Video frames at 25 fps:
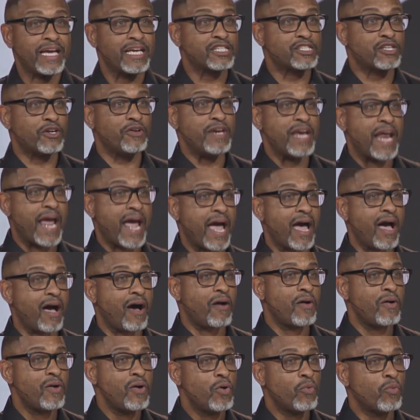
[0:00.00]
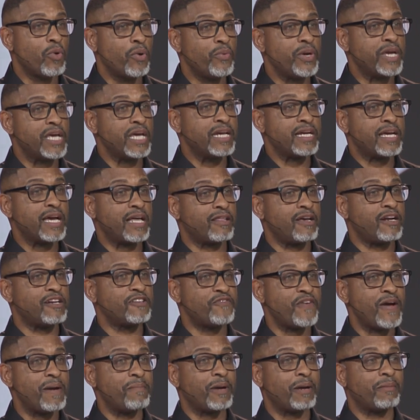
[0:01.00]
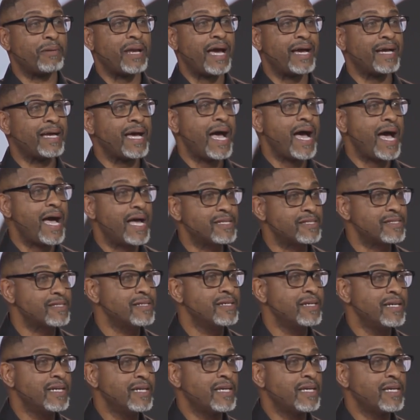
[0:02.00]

And so now, when we get together as family, I'm like, guys,